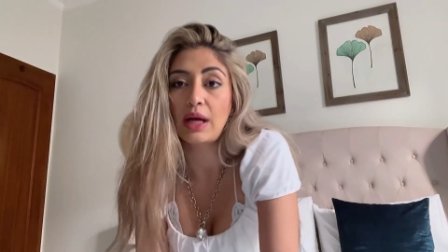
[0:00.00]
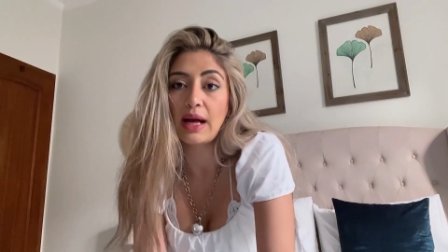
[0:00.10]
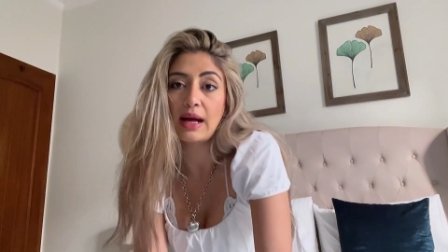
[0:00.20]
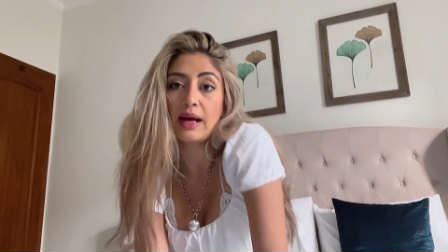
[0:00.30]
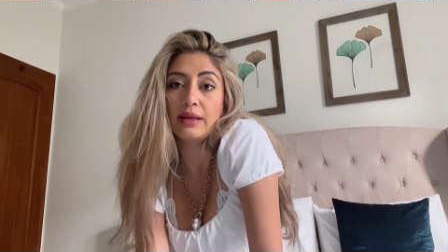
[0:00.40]

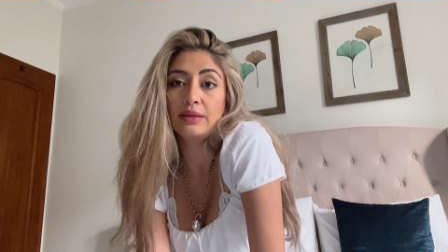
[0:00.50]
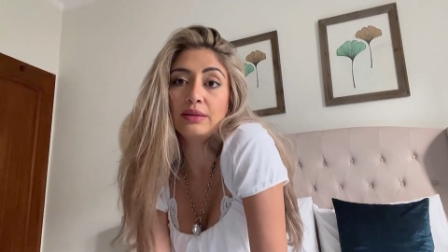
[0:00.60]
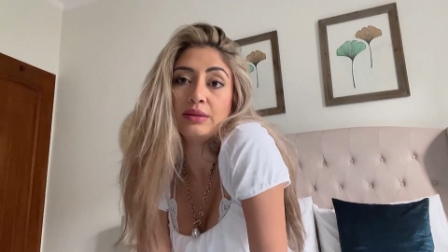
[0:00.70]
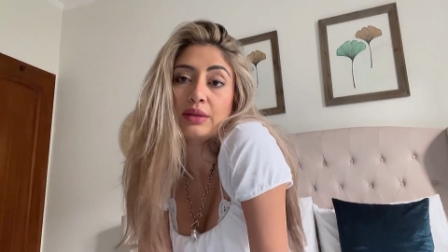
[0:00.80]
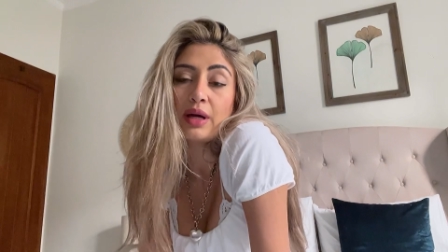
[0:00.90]

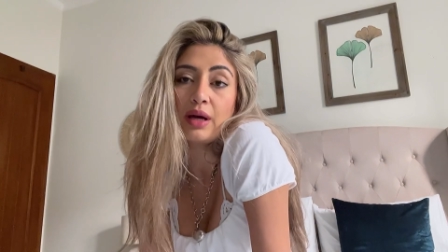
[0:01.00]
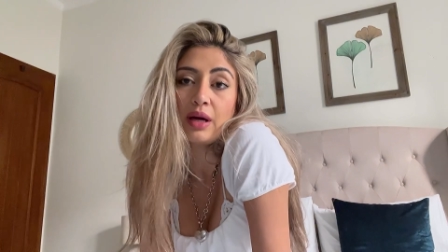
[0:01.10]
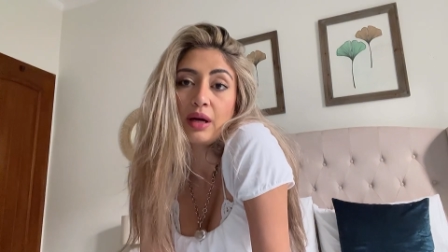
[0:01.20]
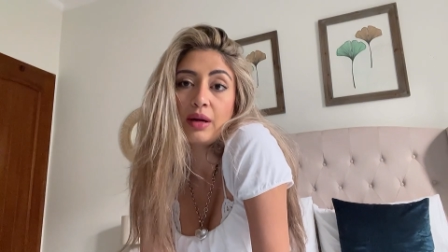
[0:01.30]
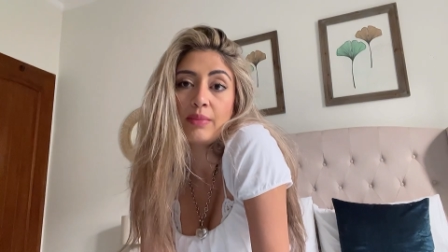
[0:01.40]
And
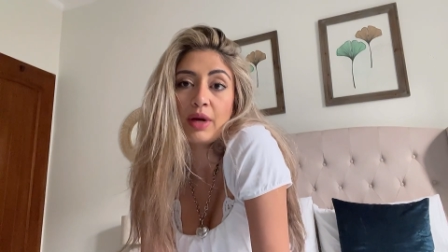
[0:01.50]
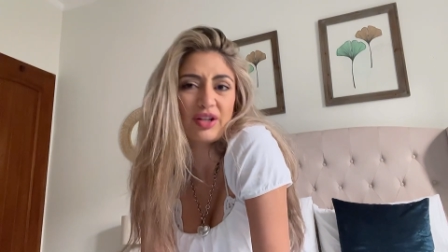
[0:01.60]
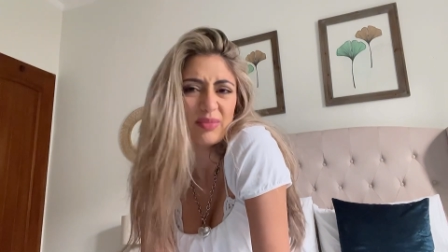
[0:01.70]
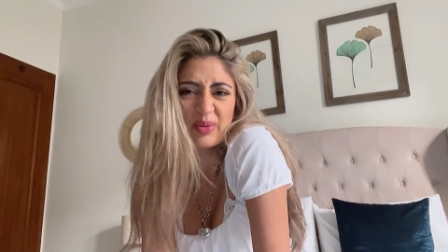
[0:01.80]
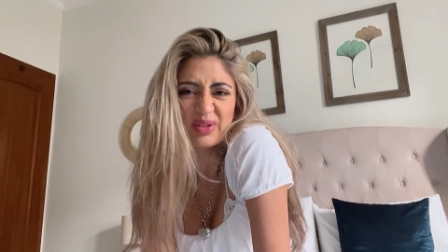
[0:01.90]
I don't
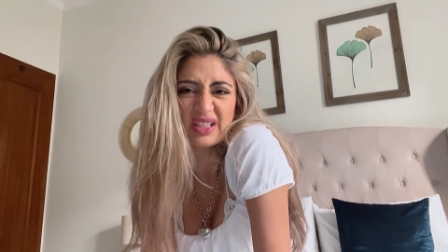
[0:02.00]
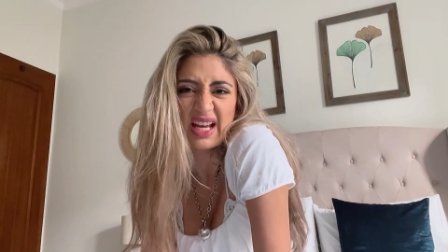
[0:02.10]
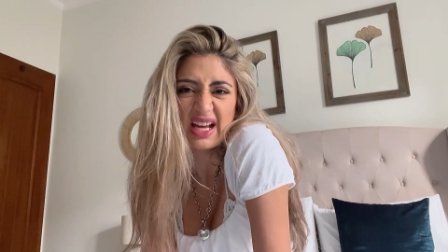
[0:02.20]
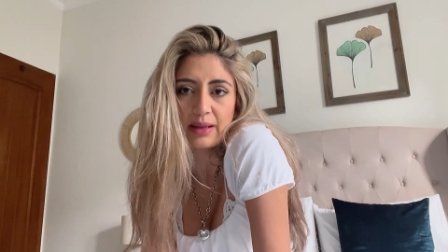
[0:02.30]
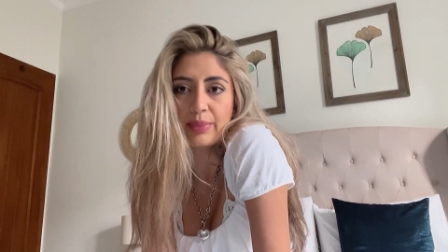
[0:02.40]
remember what I was
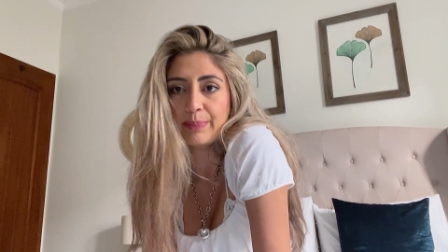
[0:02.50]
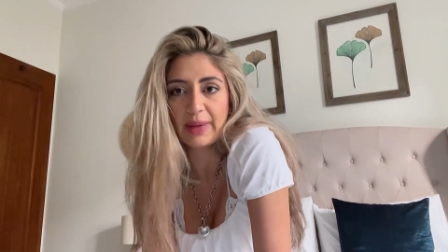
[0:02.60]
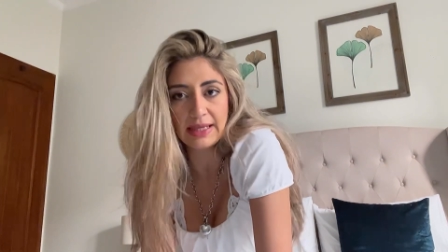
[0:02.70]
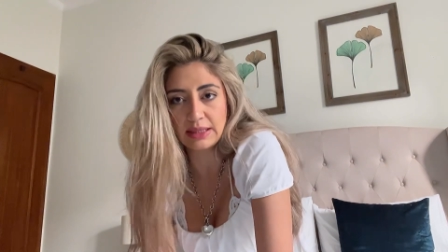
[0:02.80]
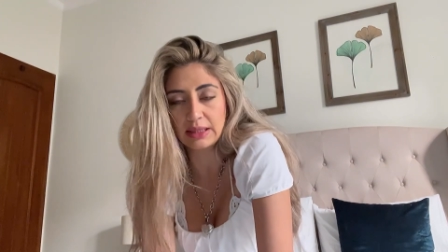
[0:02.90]
saying, but
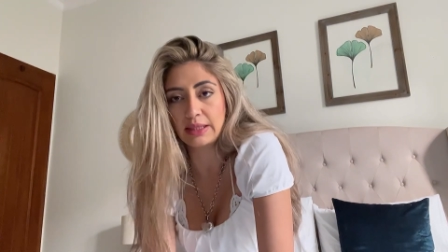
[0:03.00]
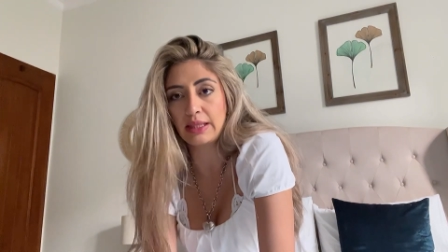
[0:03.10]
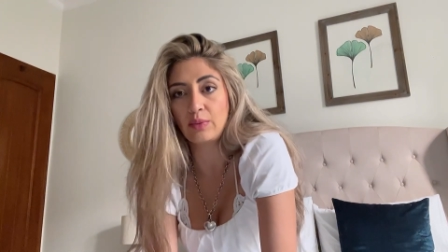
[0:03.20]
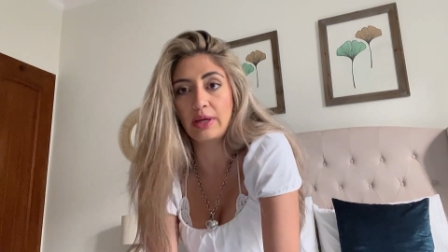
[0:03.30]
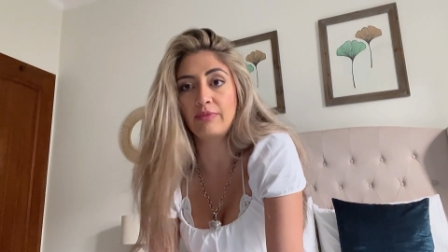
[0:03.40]

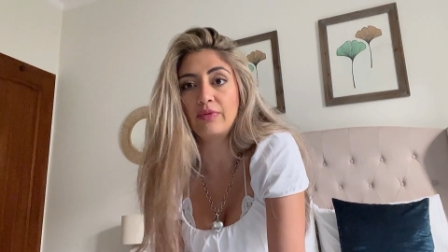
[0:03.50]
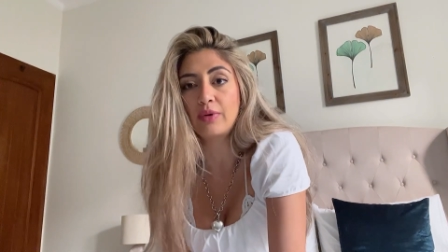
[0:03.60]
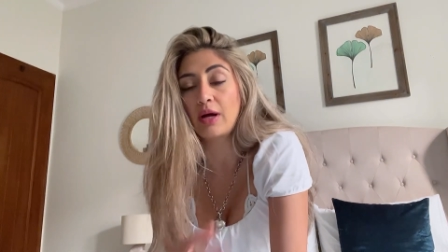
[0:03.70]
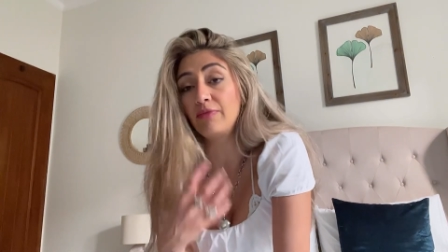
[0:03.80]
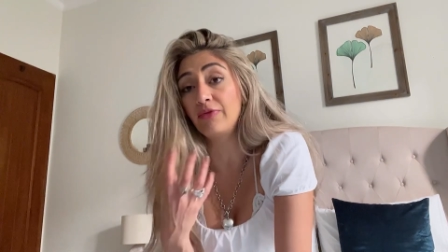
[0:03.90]
basically when
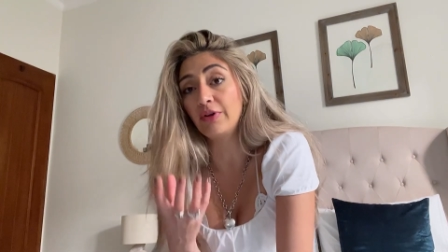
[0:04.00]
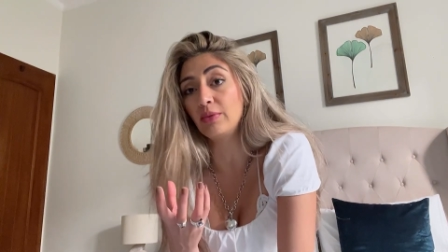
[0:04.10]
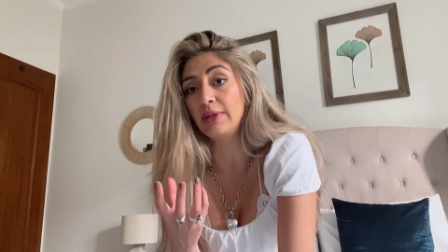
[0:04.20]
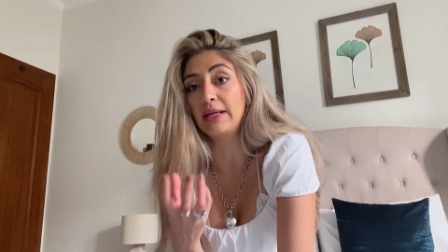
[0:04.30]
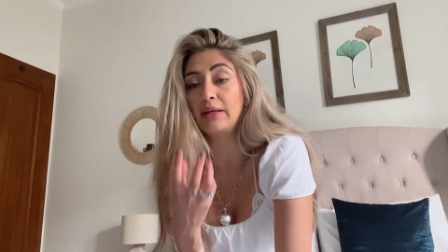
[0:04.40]
I'm
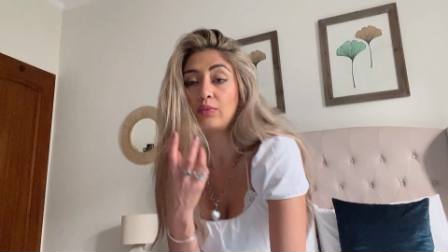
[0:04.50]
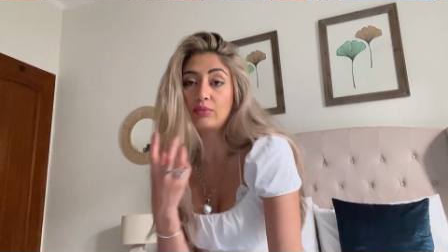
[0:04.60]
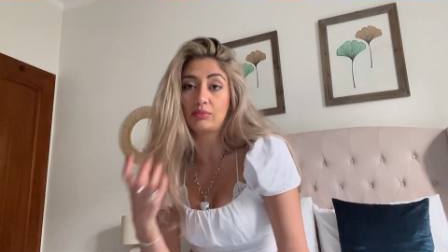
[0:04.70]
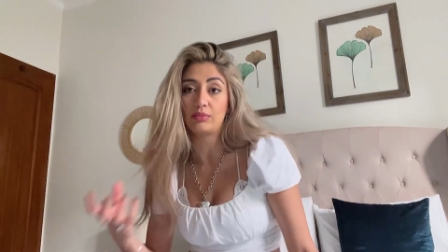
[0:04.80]
filming